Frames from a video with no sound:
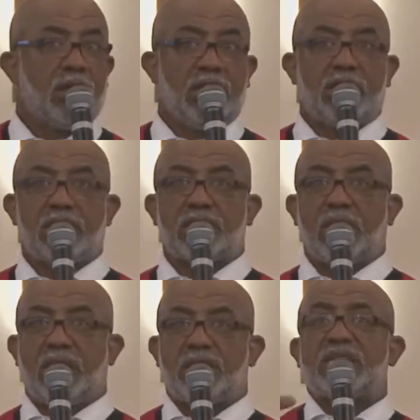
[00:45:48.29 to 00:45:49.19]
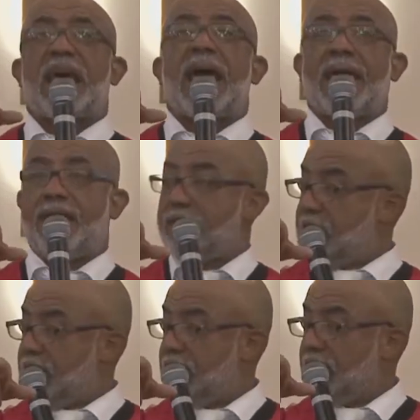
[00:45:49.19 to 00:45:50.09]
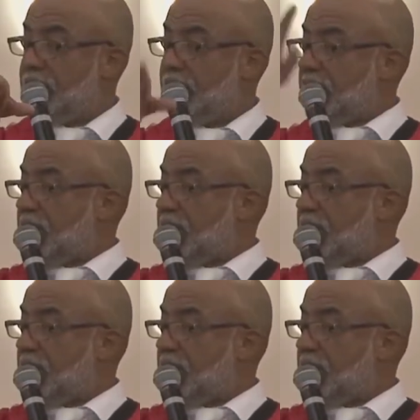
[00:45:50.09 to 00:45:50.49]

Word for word: He just said, Say, the